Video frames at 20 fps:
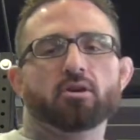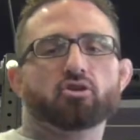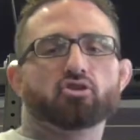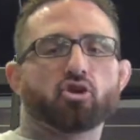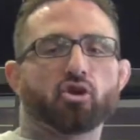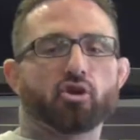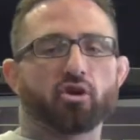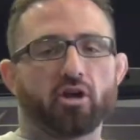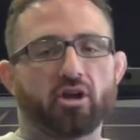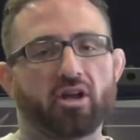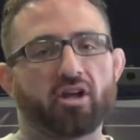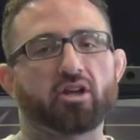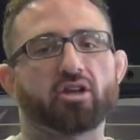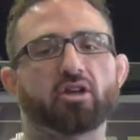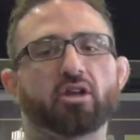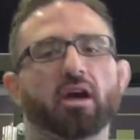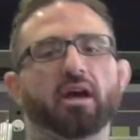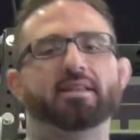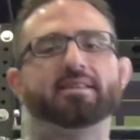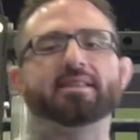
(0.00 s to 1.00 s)
So you're going
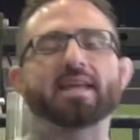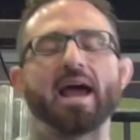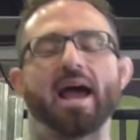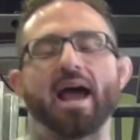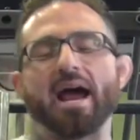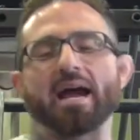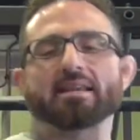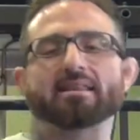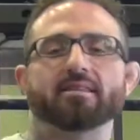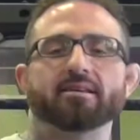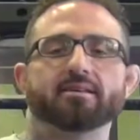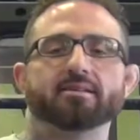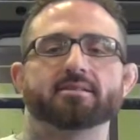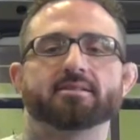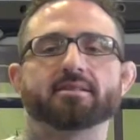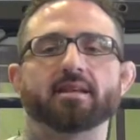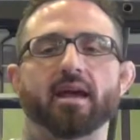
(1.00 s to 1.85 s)
to attack this